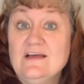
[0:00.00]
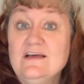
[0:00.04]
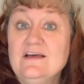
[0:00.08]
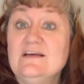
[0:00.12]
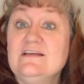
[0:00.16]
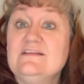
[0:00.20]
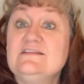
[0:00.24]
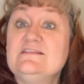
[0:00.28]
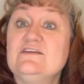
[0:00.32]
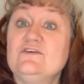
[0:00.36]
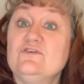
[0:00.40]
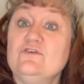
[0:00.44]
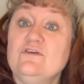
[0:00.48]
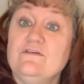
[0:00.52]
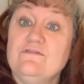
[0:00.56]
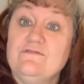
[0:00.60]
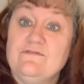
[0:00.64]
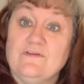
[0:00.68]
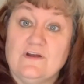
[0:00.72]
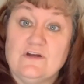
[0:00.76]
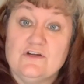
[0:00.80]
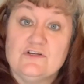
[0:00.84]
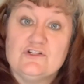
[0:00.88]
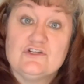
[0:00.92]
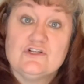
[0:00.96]
until you
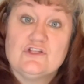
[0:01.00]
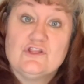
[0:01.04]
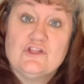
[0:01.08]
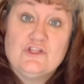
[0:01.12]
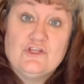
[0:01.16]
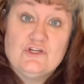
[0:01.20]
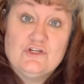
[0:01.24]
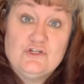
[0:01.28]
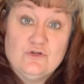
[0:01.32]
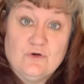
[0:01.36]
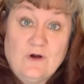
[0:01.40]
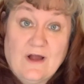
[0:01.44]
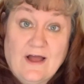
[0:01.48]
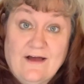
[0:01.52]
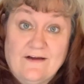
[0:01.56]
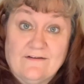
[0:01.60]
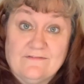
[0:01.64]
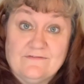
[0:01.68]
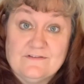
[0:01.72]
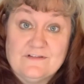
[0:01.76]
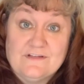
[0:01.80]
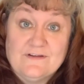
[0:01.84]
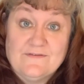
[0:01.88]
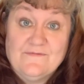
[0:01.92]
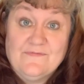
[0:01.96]
finish the
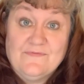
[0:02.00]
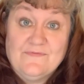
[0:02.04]
draft.